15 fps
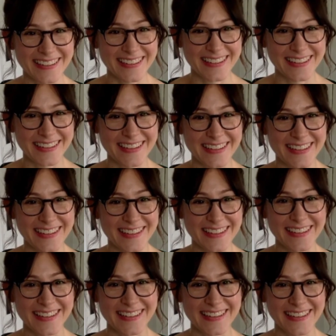
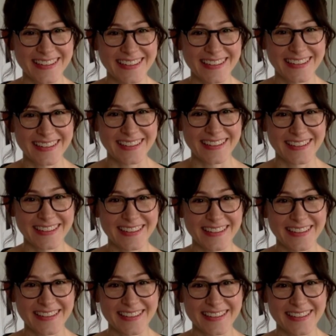
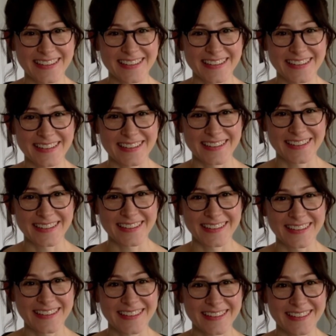
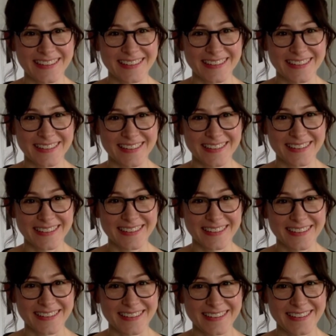
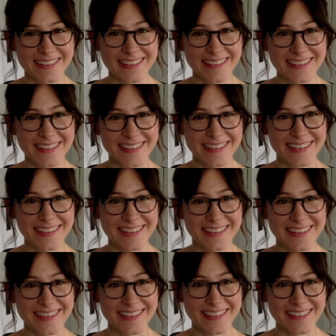
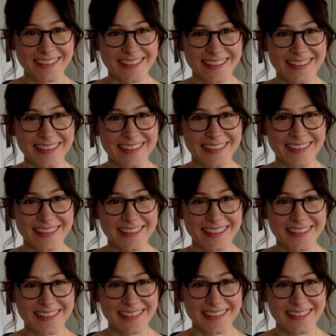
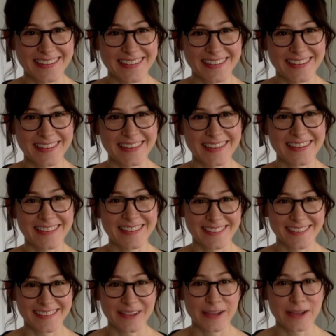
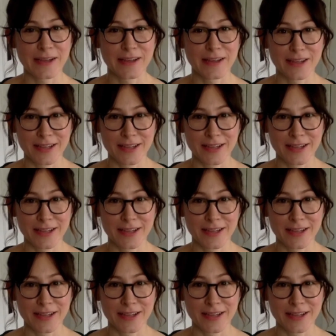[no speech]